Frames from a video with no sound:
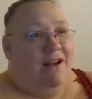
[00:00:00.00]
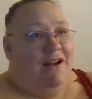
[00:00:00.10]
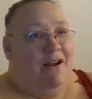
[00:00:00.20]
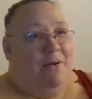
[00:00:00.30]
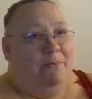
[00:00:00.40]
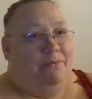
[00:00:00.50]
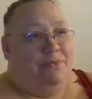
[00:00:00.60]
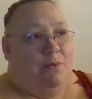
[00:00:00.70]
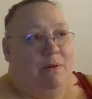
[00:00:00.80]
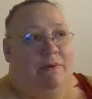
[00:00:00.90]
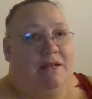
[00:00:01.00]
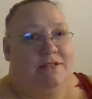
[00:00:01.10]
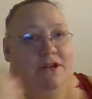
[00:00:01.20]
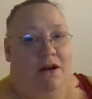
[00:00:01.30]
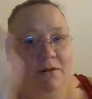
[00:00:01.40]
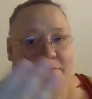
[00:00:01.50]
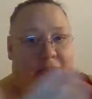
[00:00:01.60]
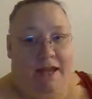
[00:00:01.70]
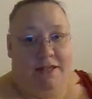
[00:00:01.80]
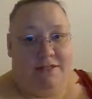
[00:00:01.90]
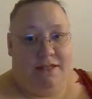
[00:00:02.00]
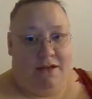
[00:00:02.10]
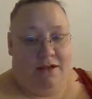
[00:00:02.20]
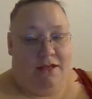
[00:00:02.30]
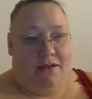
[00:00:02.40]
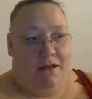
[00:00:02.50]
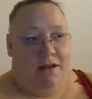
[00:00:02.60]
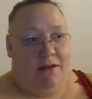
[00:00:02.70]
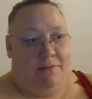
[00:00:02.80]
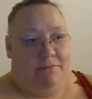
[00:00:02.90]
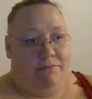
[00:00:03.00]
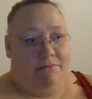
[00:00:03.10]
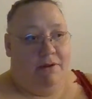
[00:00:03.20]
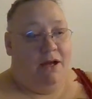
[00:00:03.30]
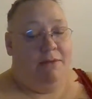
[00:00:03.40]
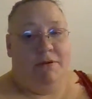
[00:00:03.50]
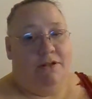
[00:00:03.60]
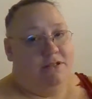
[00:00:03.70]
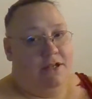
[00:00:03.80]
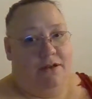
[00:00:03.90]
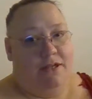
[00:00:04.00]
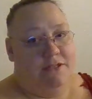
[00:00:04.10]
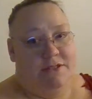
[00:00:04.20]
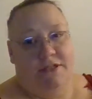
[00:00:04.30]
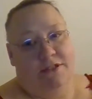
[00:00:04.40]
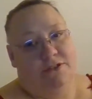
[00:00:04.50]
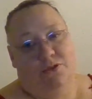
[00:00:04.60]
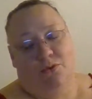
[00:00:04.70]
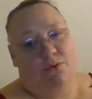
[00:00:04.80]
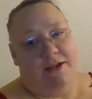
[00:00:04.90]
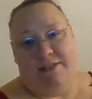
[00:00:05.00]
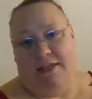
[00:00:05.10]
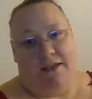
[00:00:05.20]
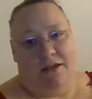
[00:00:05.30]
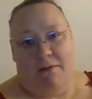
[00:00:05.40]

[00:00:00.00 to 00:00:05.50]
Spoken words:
We went and saw, my kids and I. My middle son is crazy